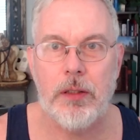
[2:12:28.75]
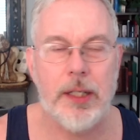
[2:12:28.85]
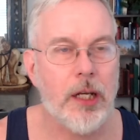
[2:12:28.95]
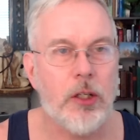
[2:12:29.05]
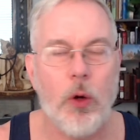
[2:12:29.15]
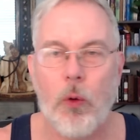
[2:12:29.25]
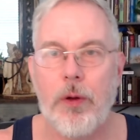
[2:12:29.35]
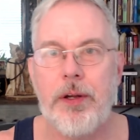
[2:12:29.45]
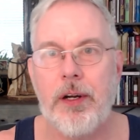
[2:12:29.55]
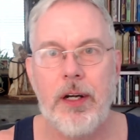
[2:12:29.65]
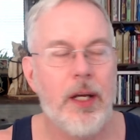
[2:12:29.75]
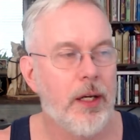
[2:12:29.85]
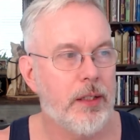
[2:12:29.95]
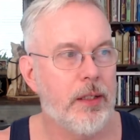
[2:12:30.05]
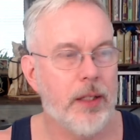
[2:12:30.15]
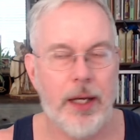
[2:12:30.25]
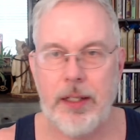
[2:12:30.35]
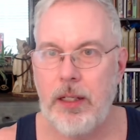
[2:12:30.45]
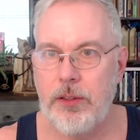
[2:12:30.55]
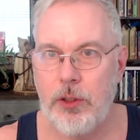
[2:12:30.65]
Like a coroner can
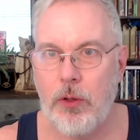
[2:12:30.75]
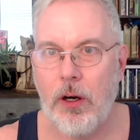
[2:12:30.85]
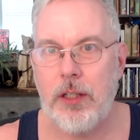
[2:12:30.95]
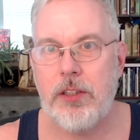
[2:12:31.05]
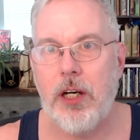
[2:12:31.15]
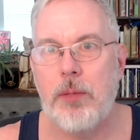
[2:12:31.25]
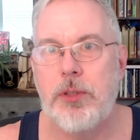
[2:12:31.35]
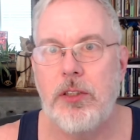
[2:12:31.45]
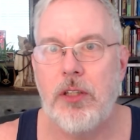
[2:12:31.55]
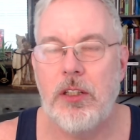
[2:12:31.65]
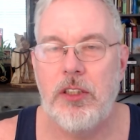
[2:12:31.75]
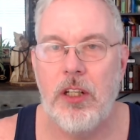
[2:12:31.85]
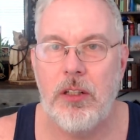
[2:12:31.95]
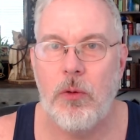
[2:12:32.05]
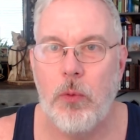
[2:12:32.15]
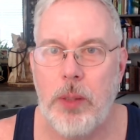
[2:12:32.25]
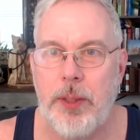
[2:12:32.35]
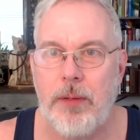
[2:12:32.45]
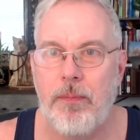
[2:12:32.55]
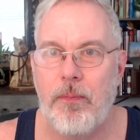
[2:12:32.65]
like do autopsies on young
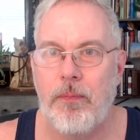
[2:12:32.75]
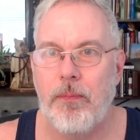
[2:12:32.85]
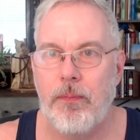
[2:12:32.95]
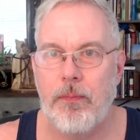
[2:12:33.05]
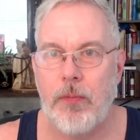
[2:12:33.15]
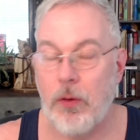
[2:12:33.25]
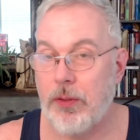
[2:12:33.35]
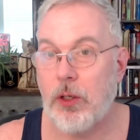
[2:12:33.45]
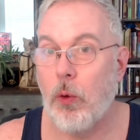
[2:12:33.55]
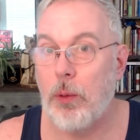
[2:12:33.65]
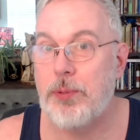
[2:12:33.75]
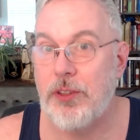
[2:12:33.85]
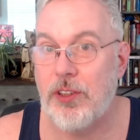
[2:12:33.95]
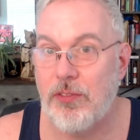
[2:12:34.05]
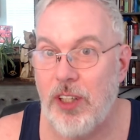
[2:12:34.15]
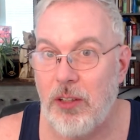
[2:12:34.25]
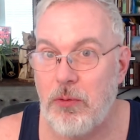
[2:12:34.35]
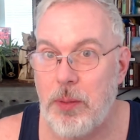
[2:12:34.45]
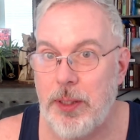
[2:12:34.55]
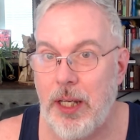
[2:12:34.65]
women, or the corpses of young
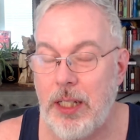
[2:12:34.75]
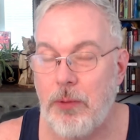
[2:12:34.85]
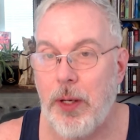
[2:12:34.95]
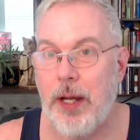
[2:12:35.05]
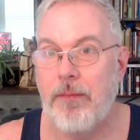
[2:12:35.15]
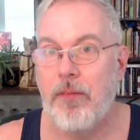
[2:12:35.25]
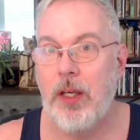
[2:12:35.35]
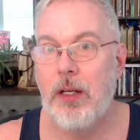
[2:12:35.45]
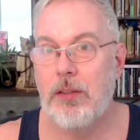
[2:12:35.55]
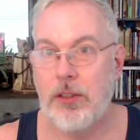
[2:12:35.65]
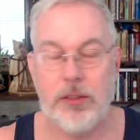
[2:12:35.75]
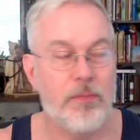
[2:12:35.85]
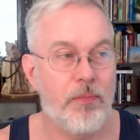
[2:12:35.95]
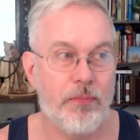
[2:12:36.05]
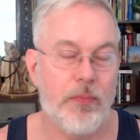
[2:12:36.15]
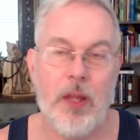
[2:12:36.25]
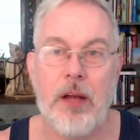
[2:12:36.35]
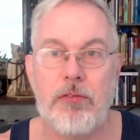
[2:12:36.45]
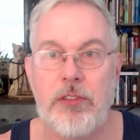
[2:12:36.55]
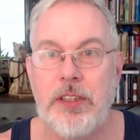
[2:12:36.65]
women anyway, just
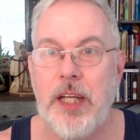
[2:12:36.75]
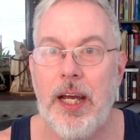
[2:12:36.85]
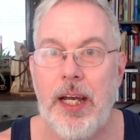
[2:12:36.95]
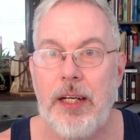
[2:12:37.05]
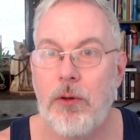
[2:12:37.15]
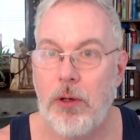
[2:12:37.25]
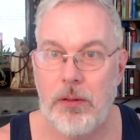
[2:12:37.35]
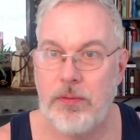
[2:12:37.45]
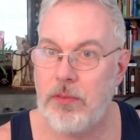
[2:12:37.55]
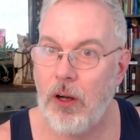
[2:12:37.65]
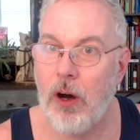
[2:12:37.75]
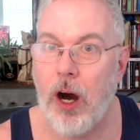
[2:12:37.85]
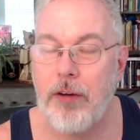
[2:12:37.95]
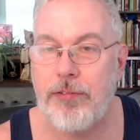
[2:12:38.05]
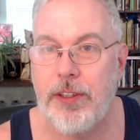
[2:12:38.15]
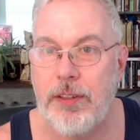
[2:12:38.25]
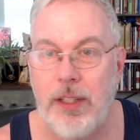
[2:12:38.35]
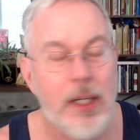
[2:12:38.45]
every day or often.